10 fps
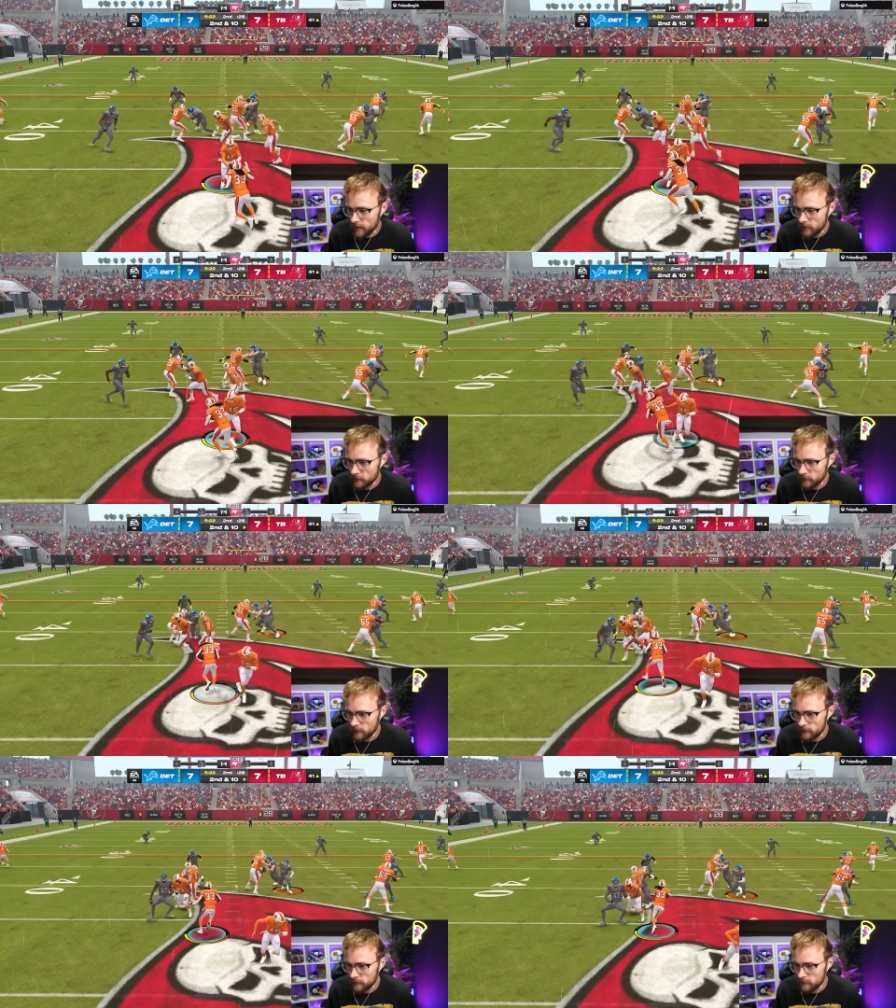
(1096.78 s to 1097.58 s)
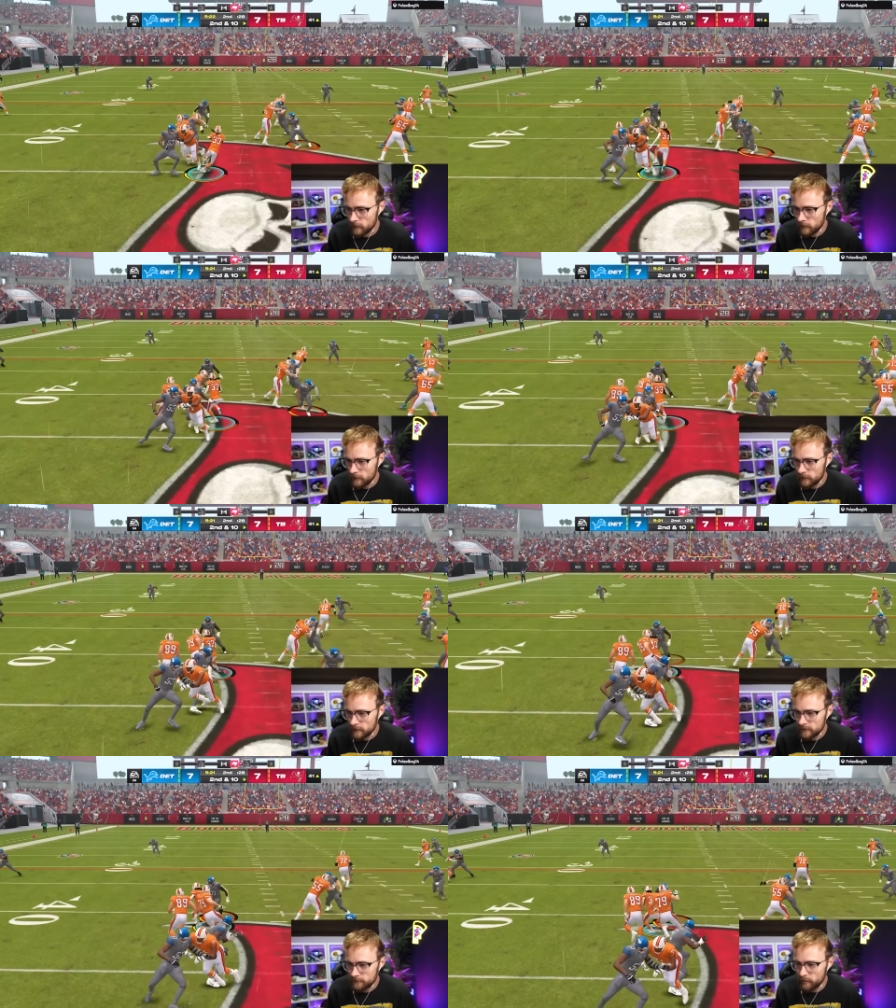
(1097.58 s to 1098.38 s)
counter run.
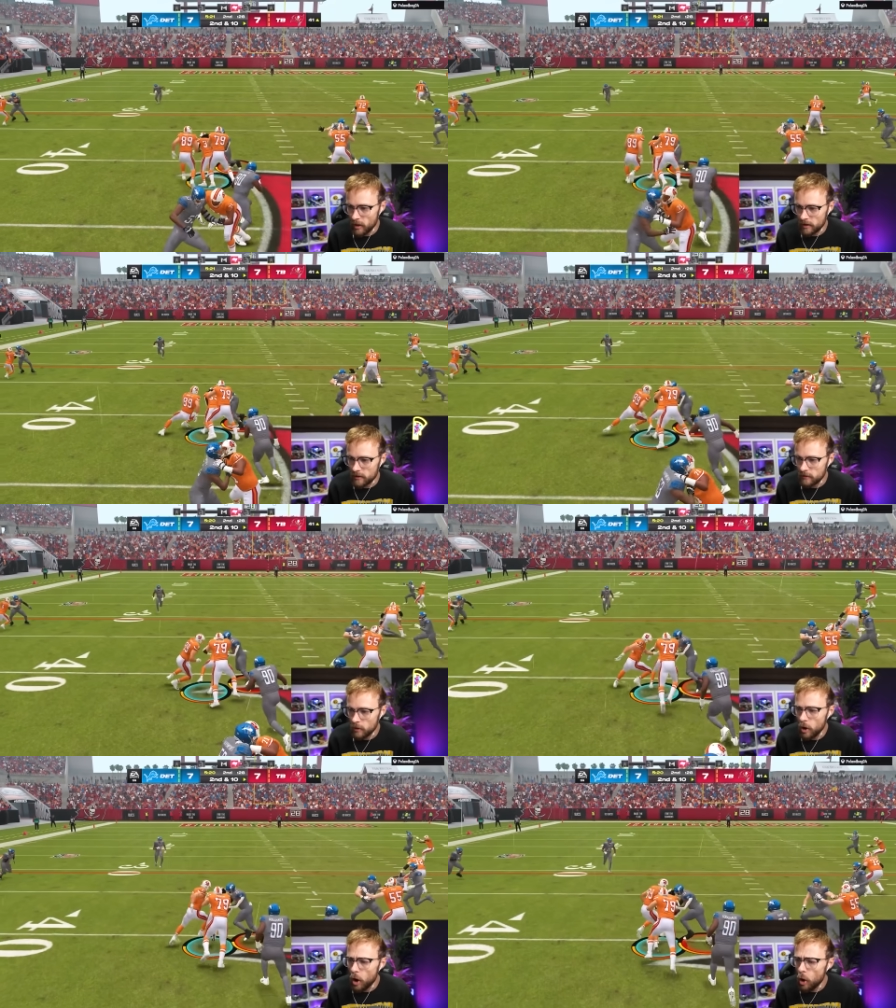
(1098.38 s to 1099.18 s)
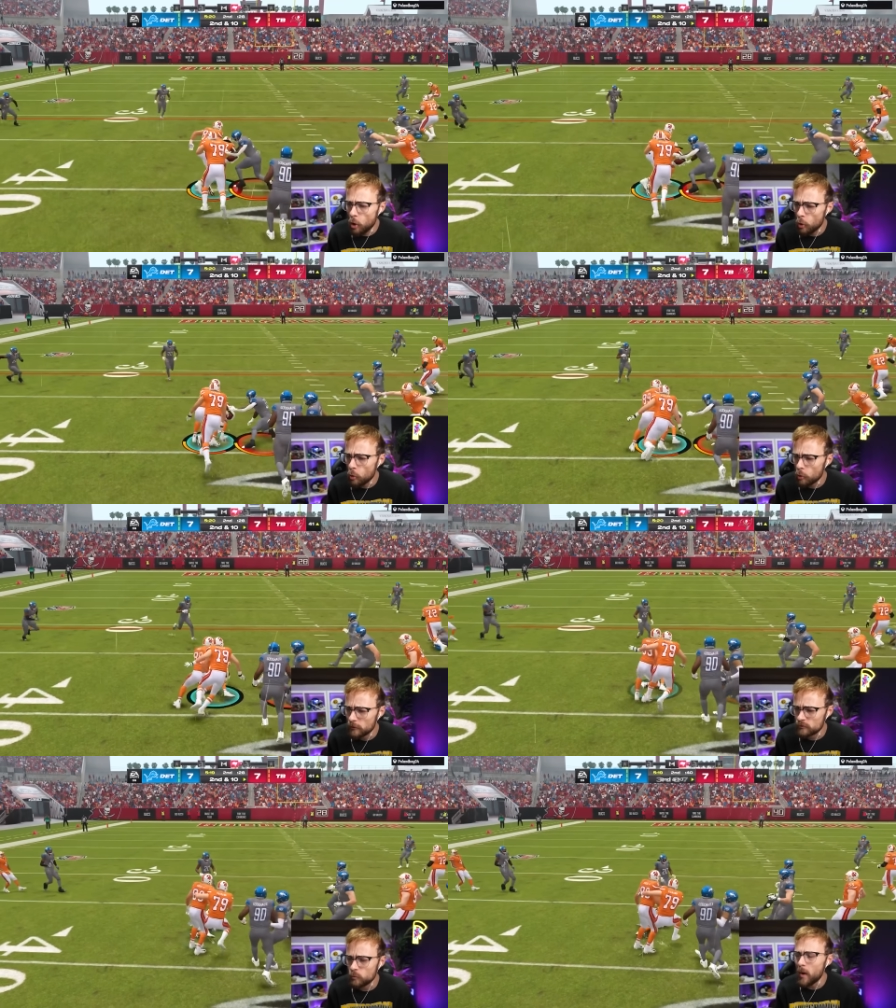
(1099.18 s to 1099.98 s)
Fuck. Oh,
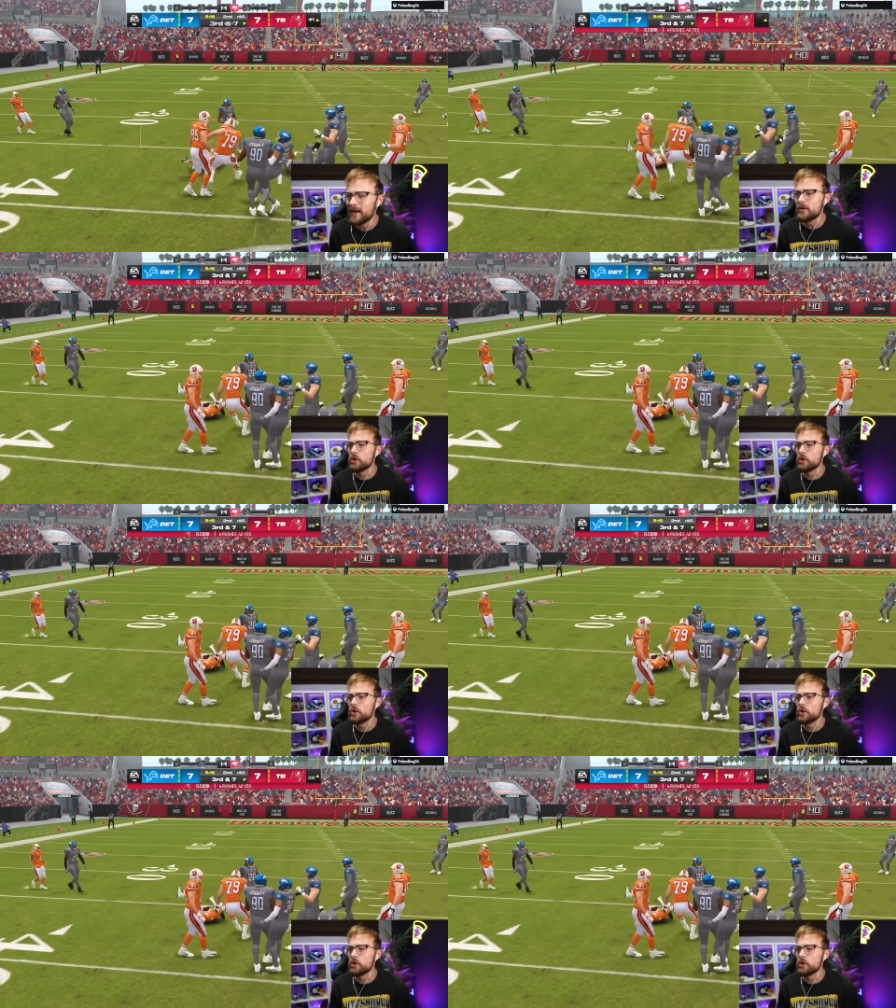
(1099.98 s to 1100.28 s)
there was one